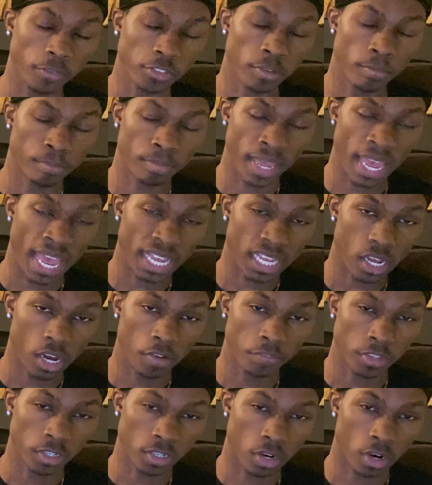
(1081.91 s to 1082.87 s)
the back
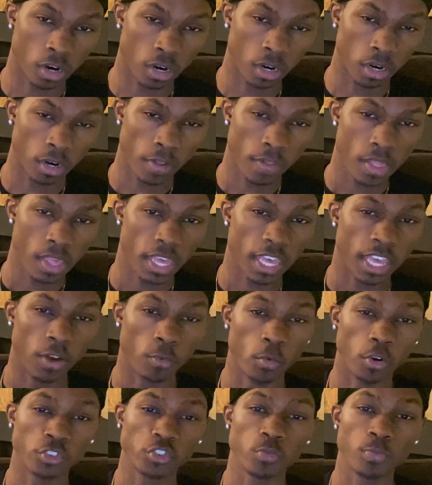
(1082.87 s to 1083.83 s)
of the car. And
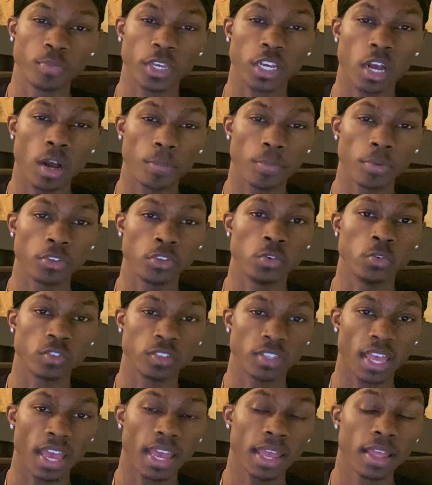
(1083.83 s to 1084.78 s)
once you pick up and use
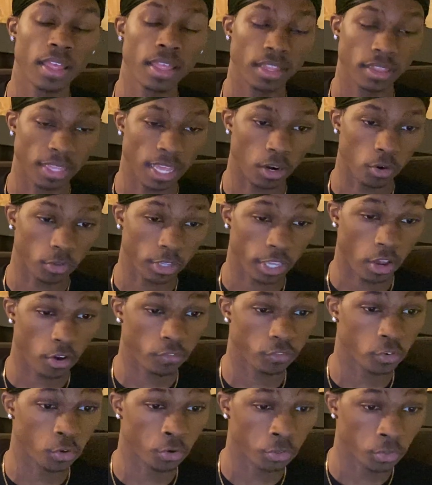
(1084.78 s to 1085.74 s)
that, that'll count
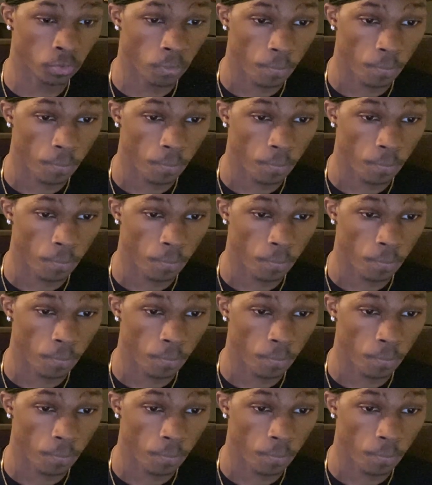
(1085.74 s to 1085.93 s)
for you.